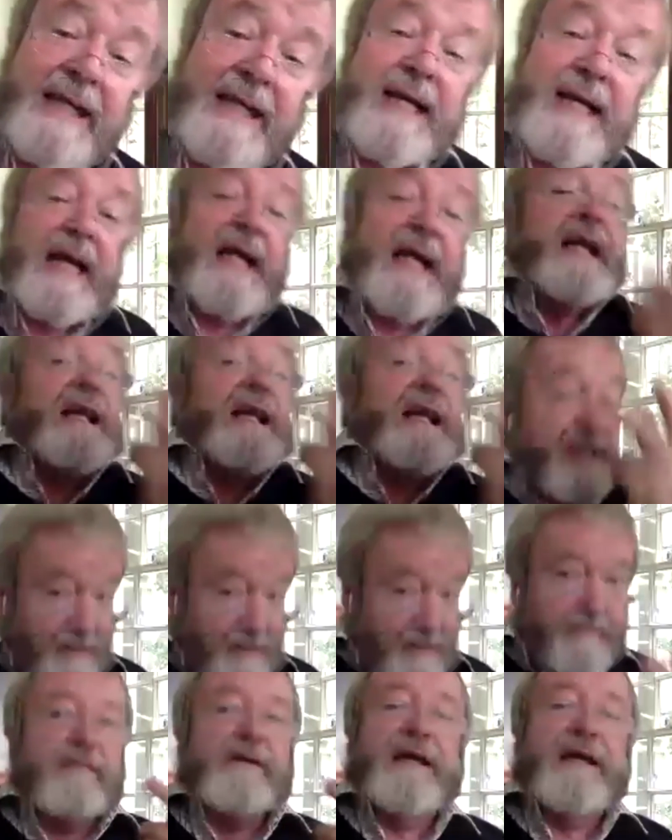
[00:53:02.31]
it's
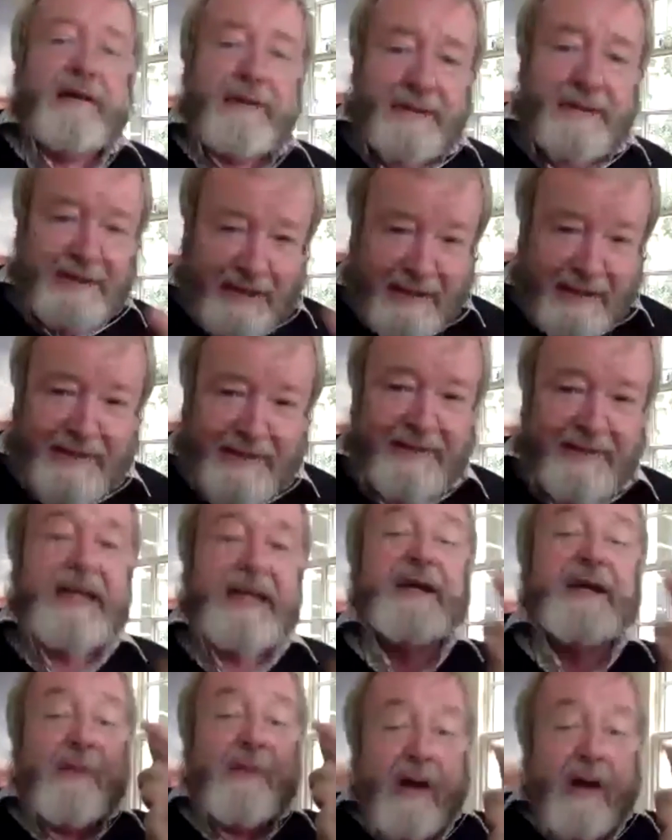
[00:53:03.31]
the real deal.
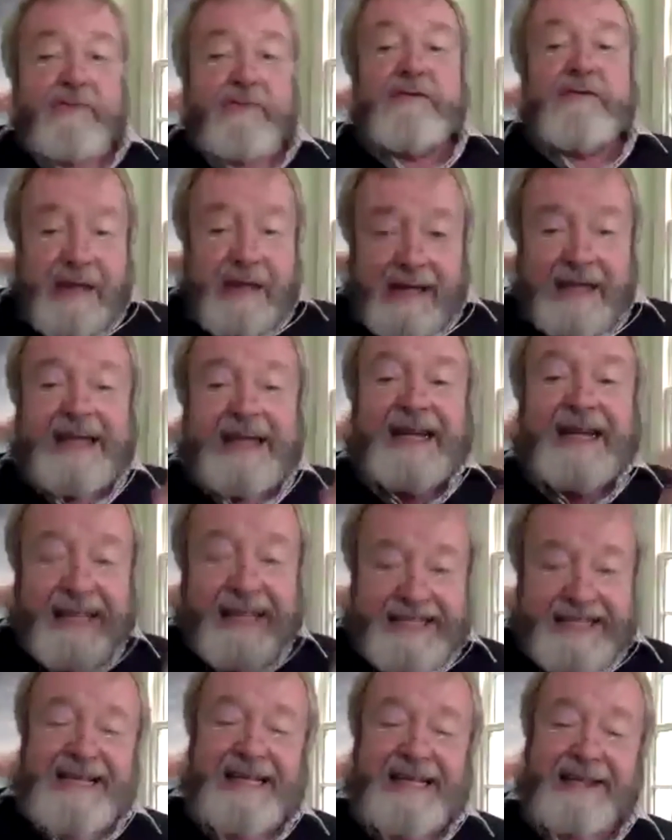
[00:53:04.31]
You are really
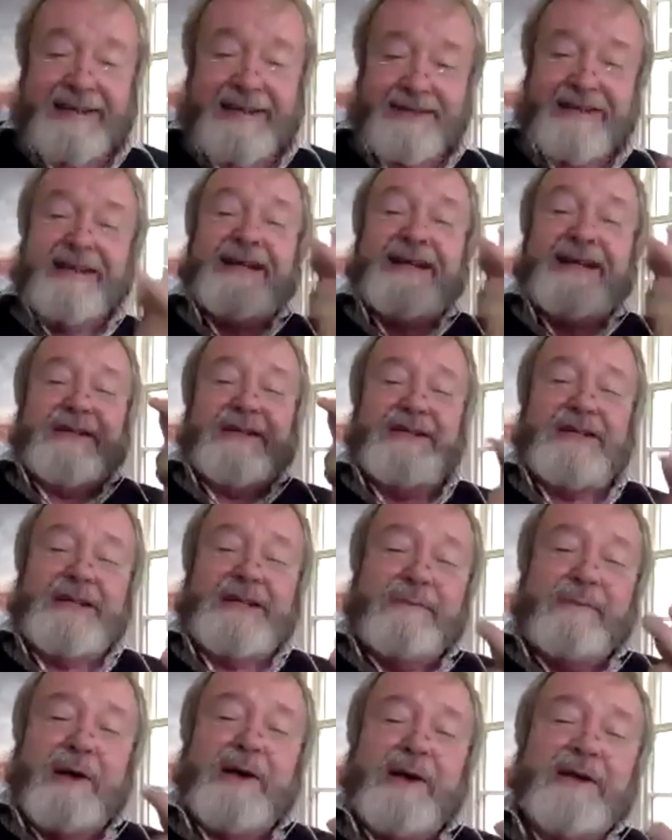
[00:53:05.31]
listening to G
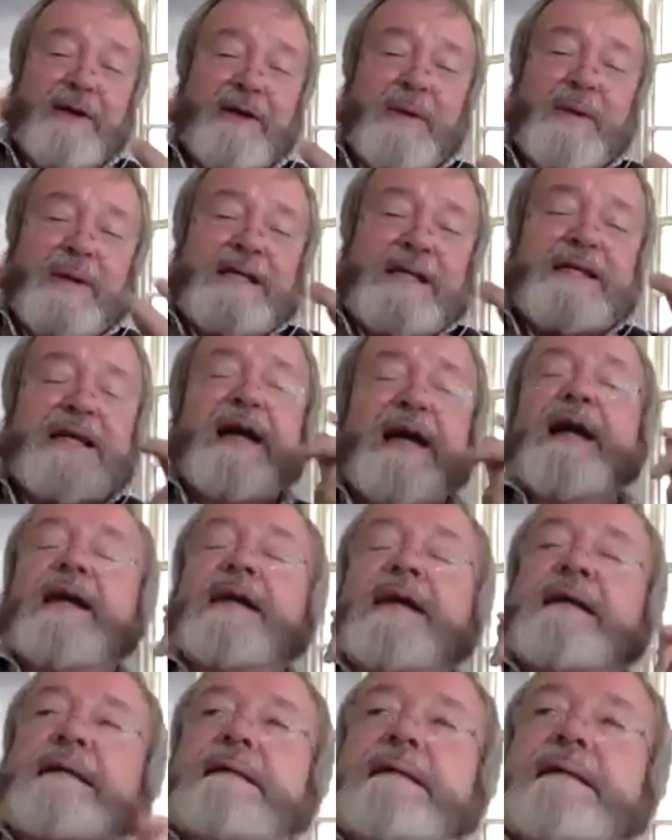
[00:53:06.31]
minor quintet.